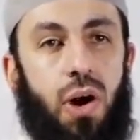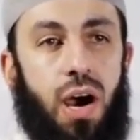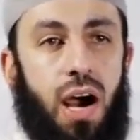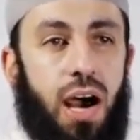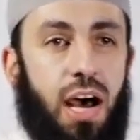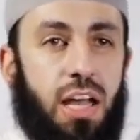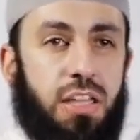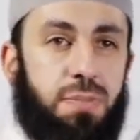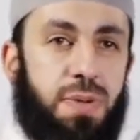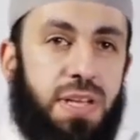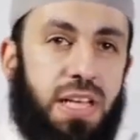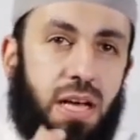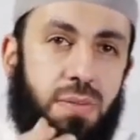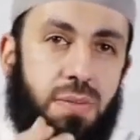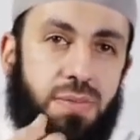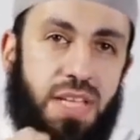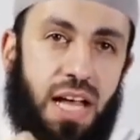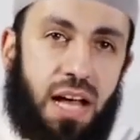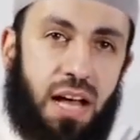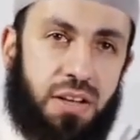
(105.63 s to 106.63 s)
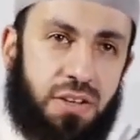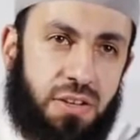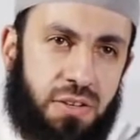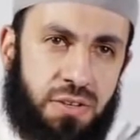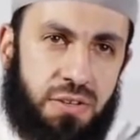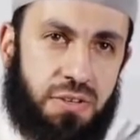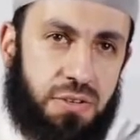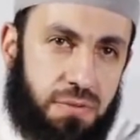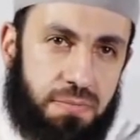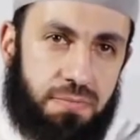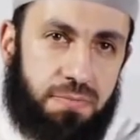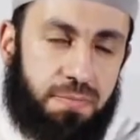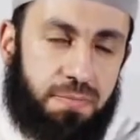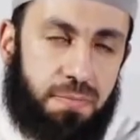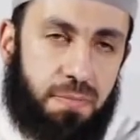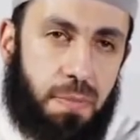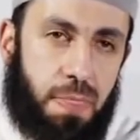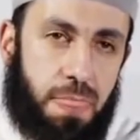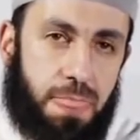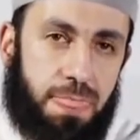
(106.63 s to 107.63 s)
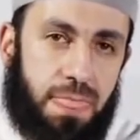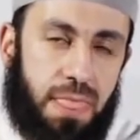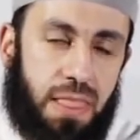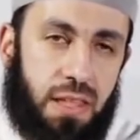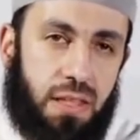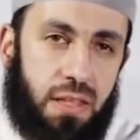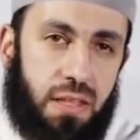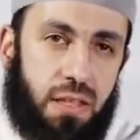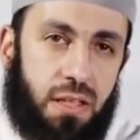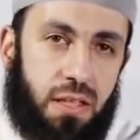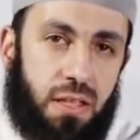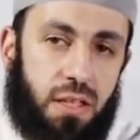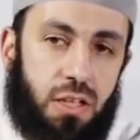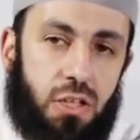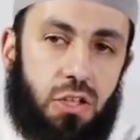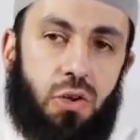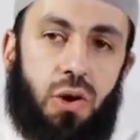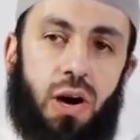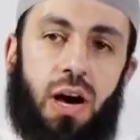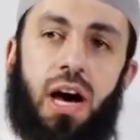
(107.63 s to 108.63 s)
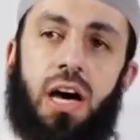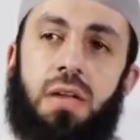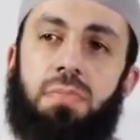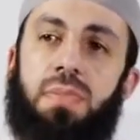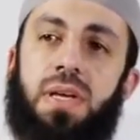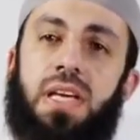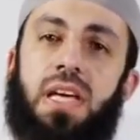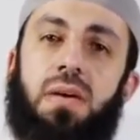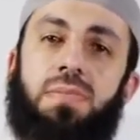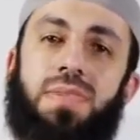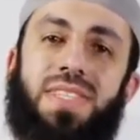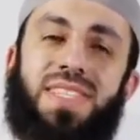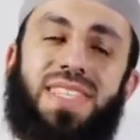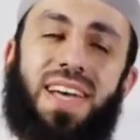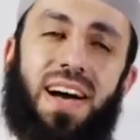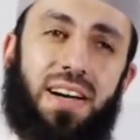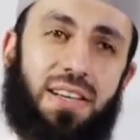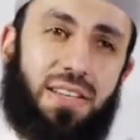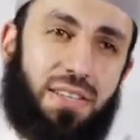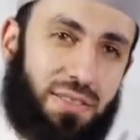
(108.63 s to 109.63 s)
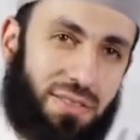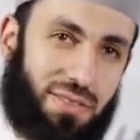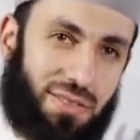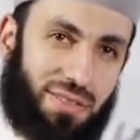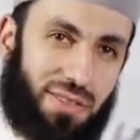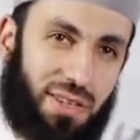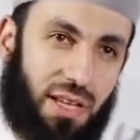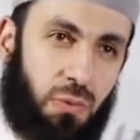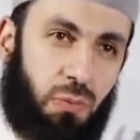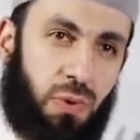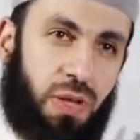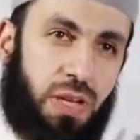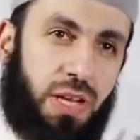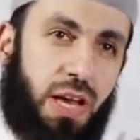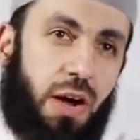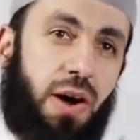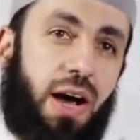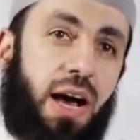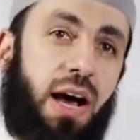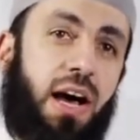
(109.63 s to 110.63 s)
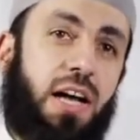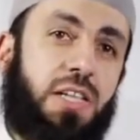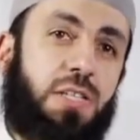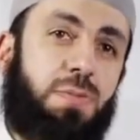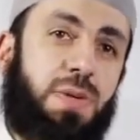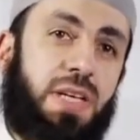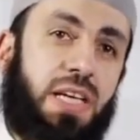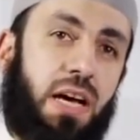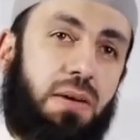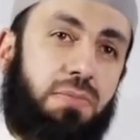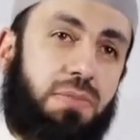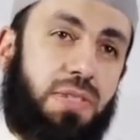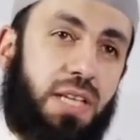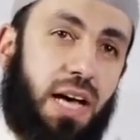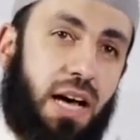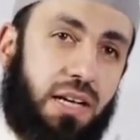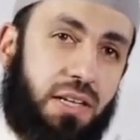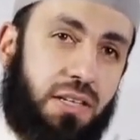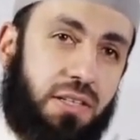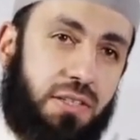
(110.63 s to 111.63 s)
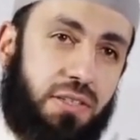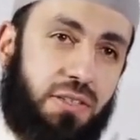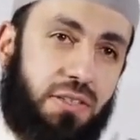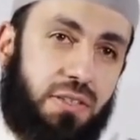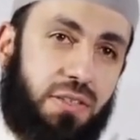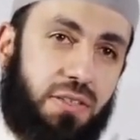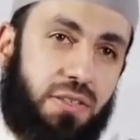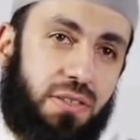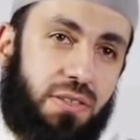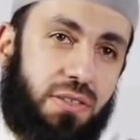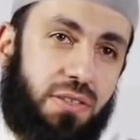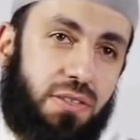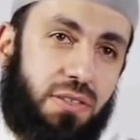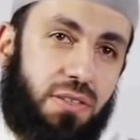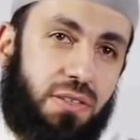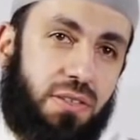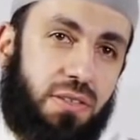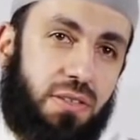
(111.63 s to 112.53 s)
your heart becomes hardened. Your heart becomes darkened. And when our hearts become darkened,